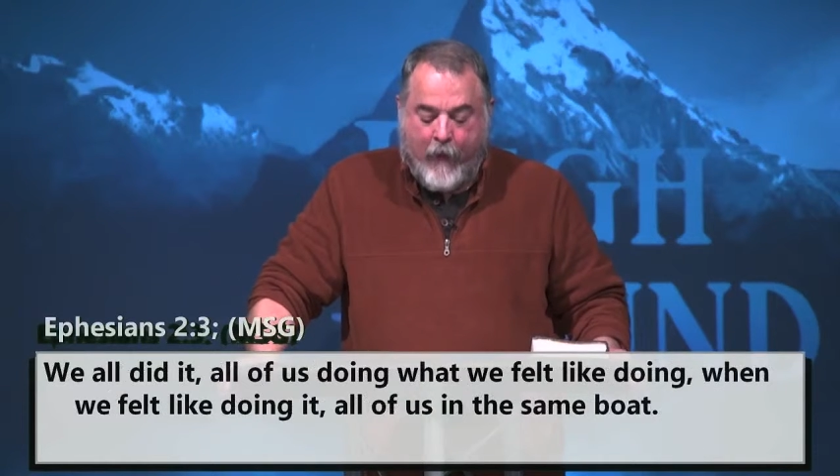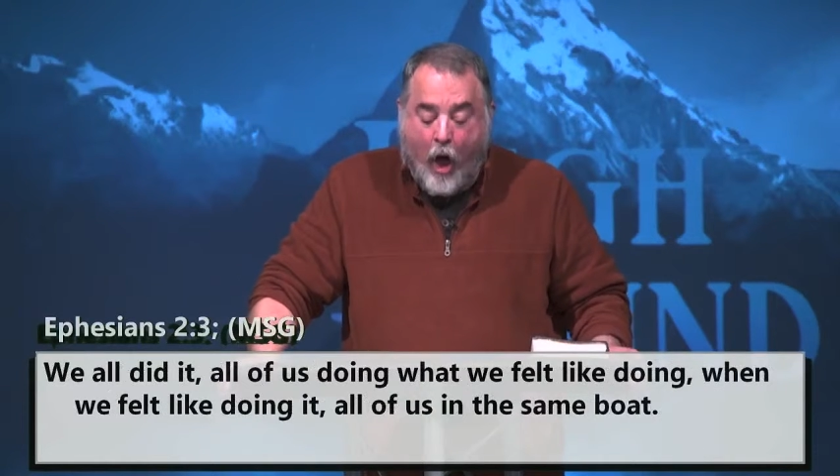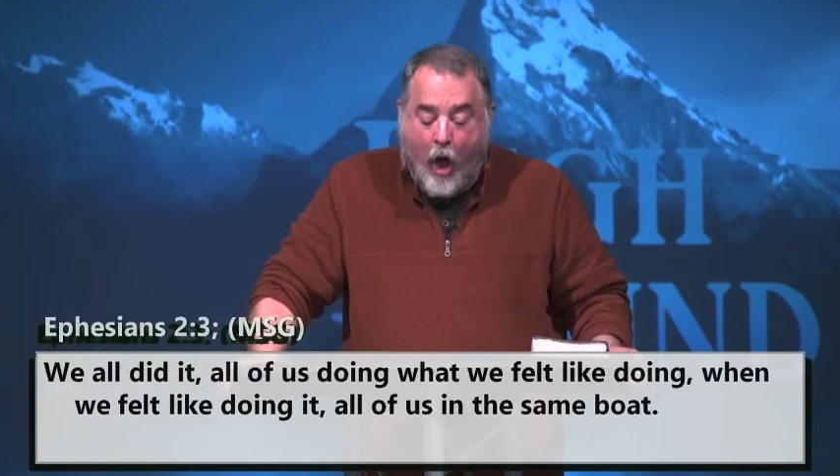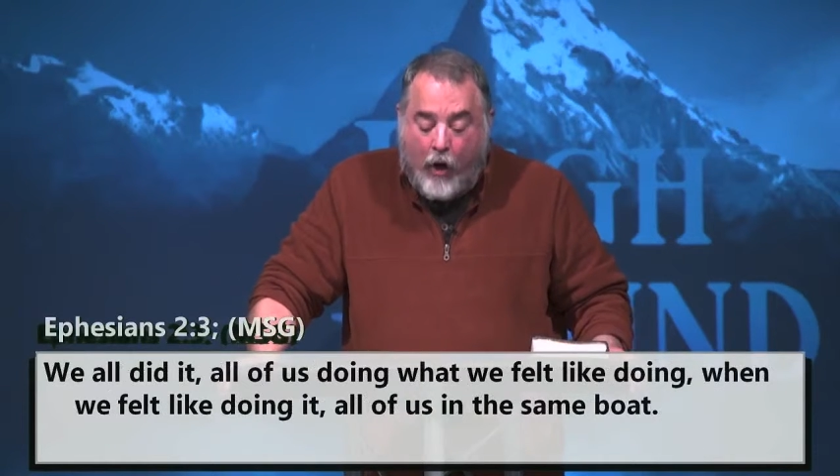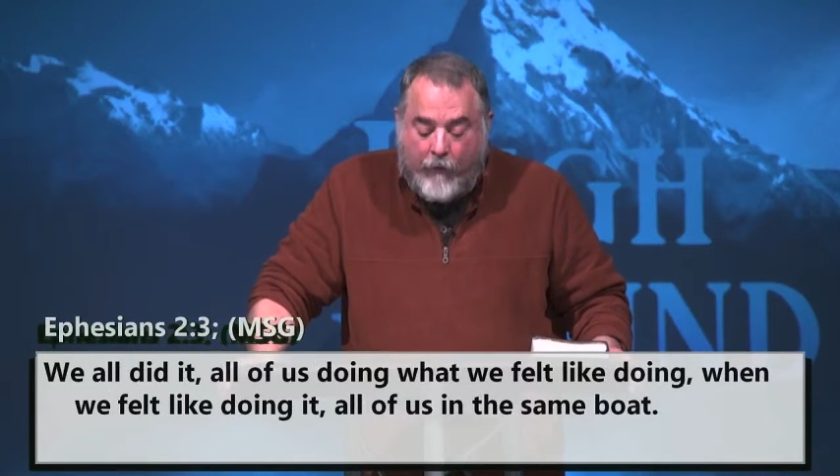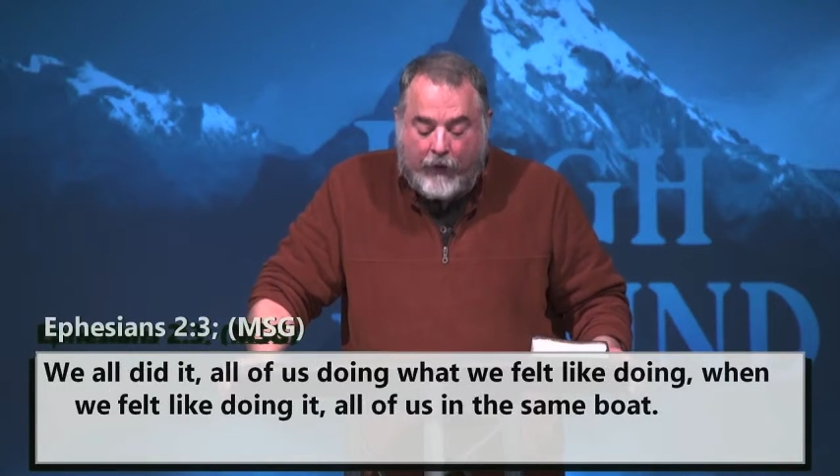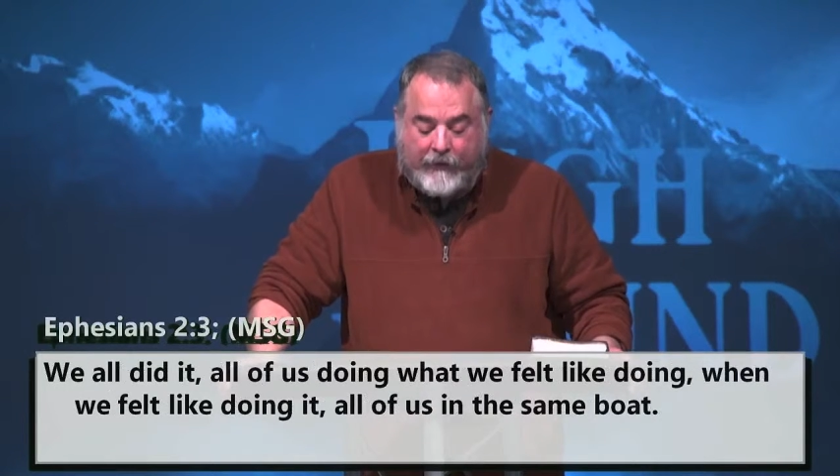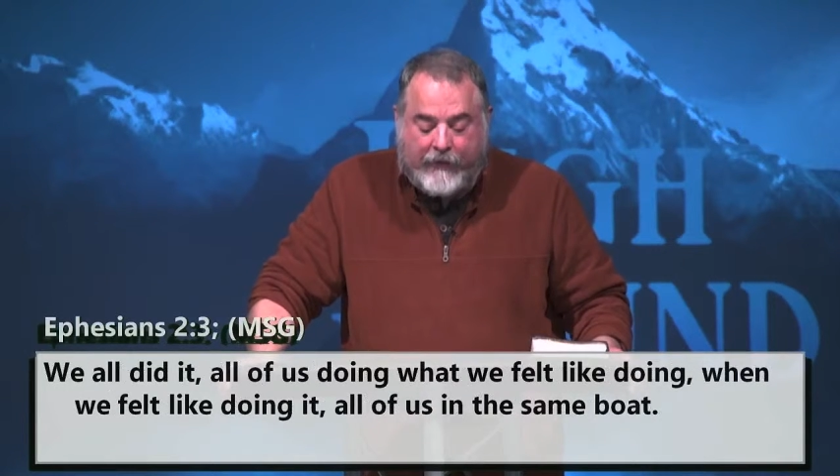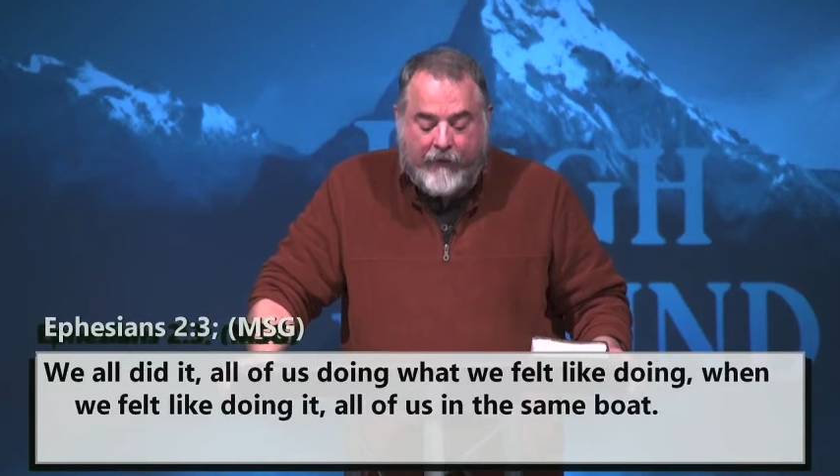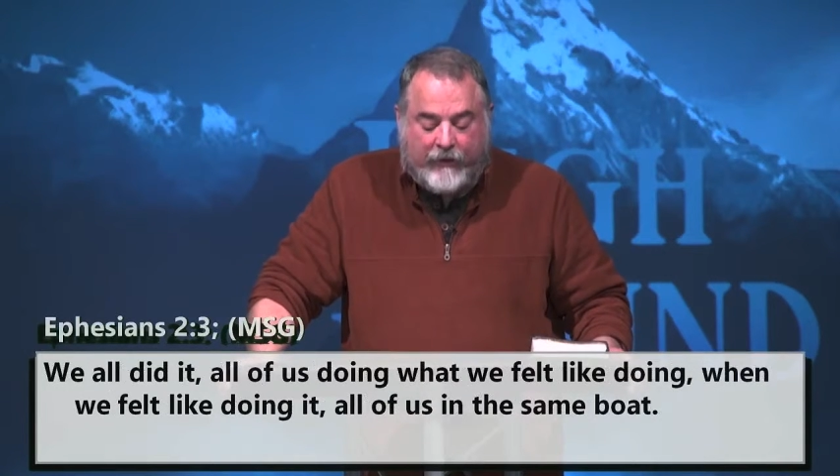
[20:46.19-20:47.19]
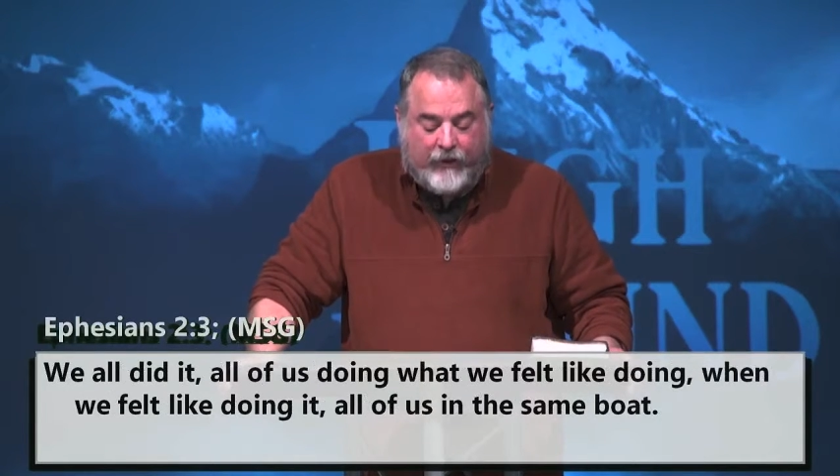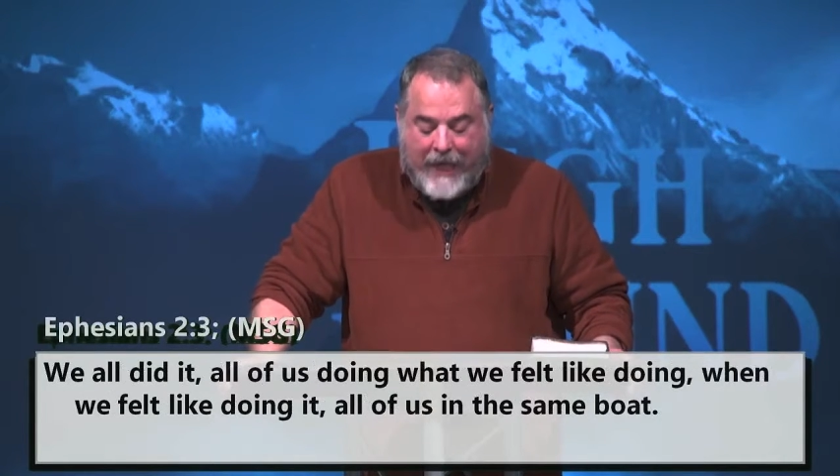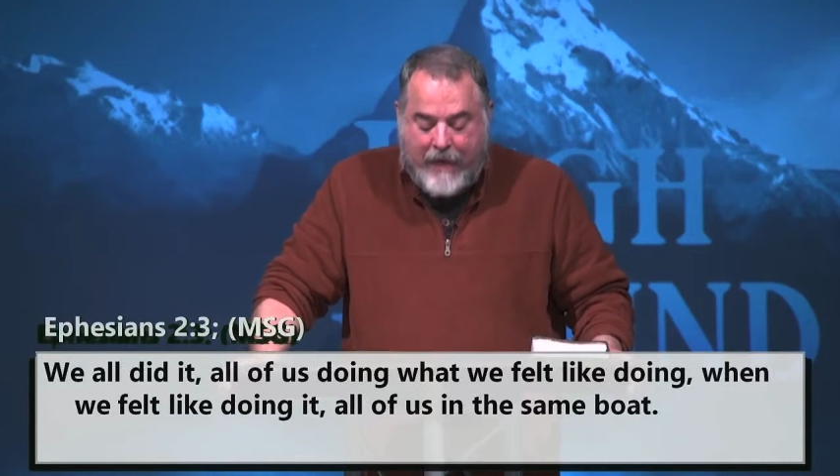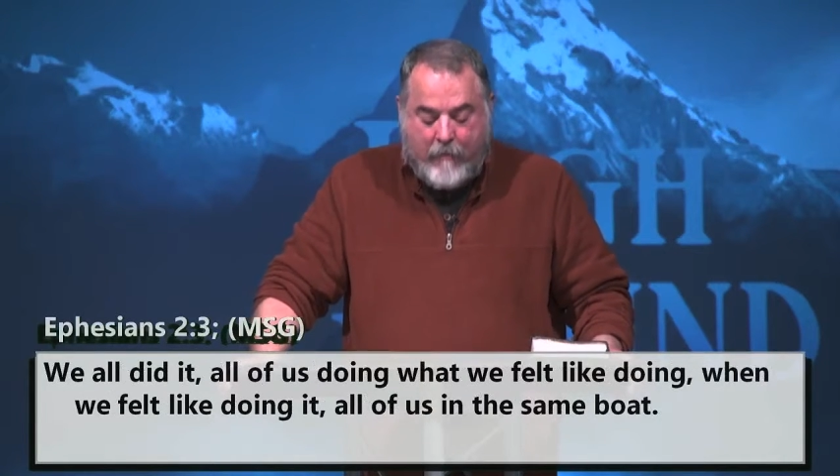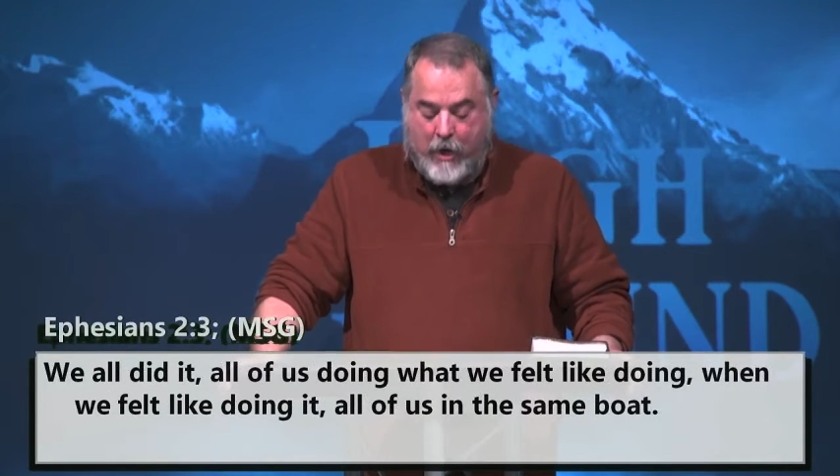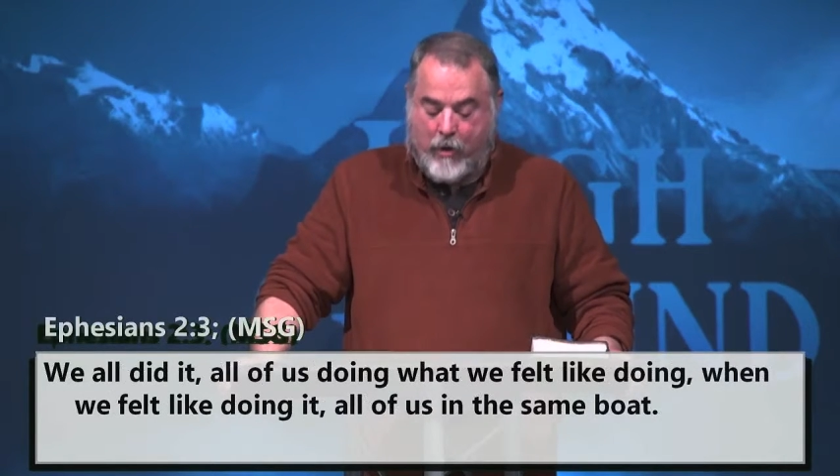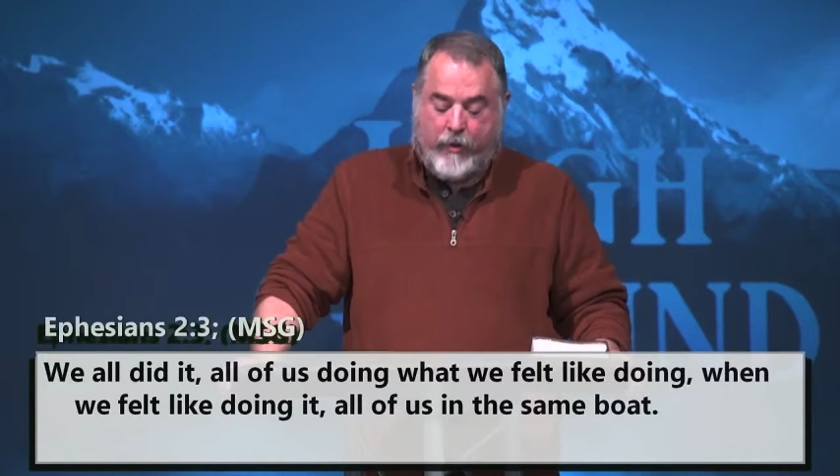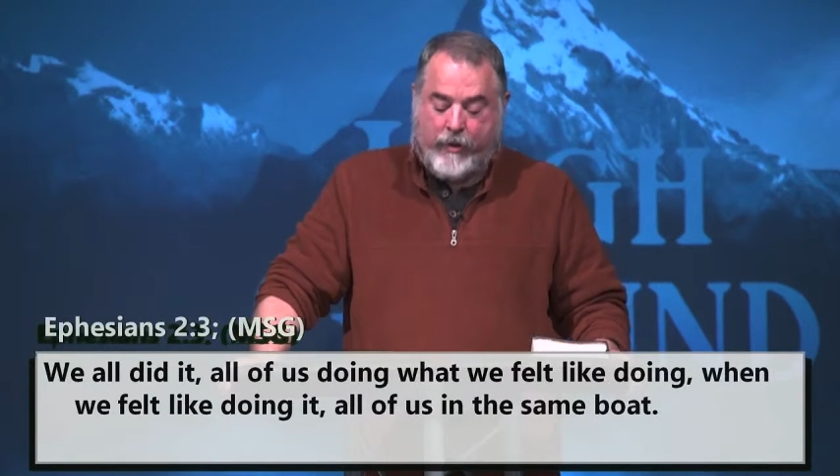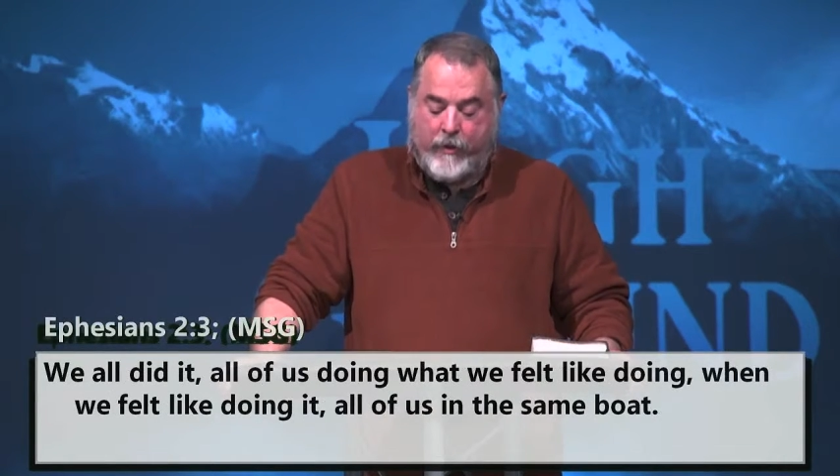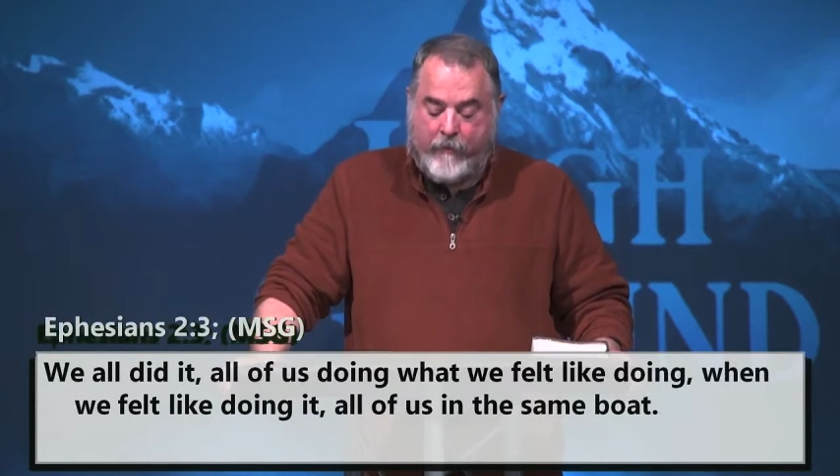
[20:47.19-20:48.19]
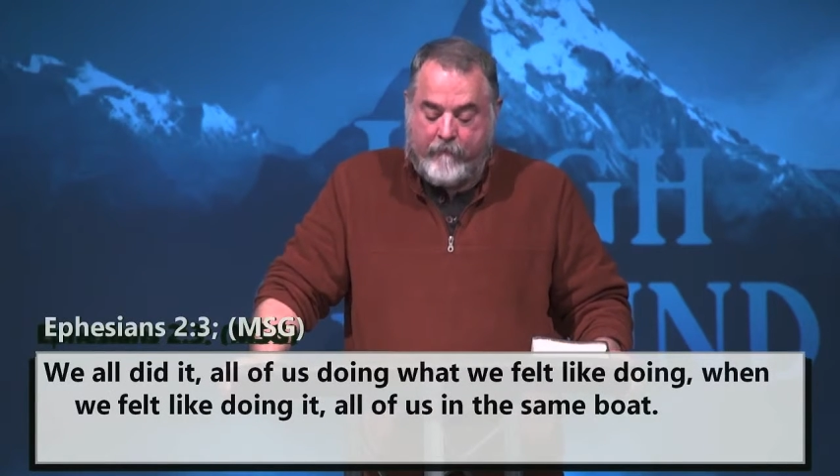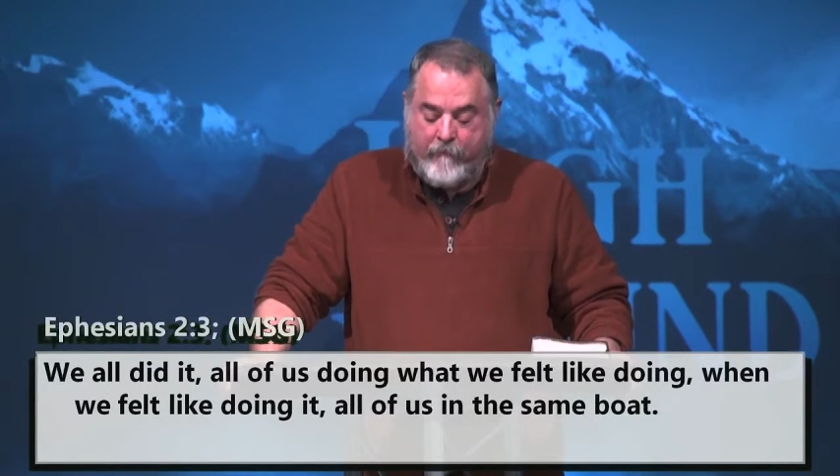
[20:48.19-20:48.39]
All of us in the same boat.